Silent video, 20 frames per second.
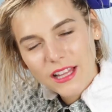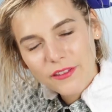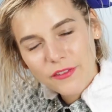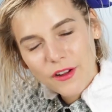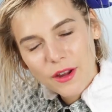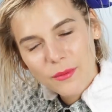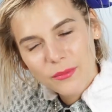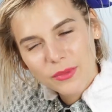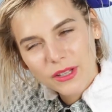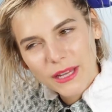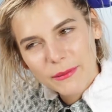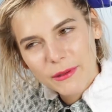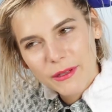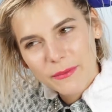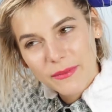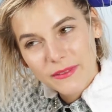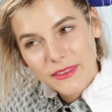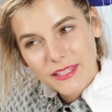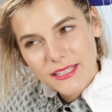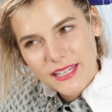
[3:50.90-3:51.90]
I love how I'm
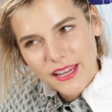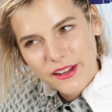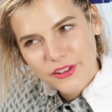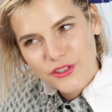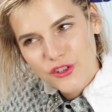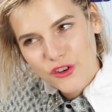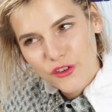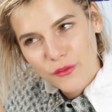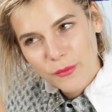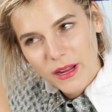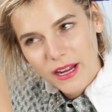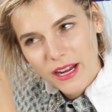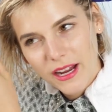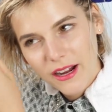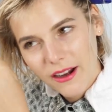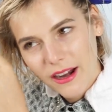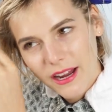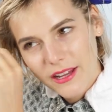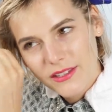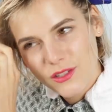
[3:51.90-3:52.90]
blaming the texture of my
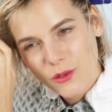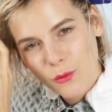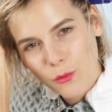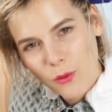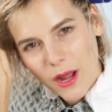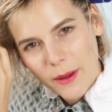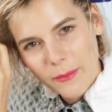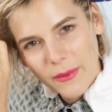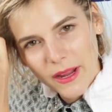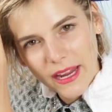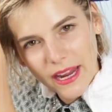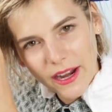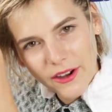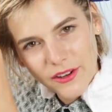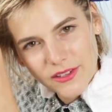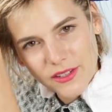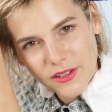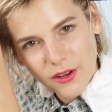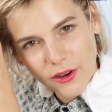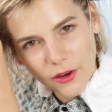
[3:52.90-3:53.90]
hair as to why my
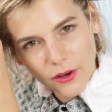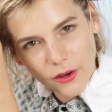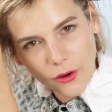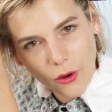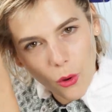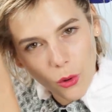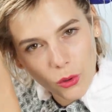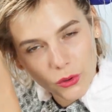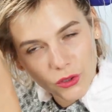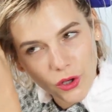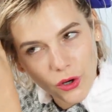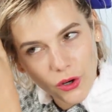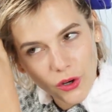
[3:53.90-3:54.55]
hair doesn't hold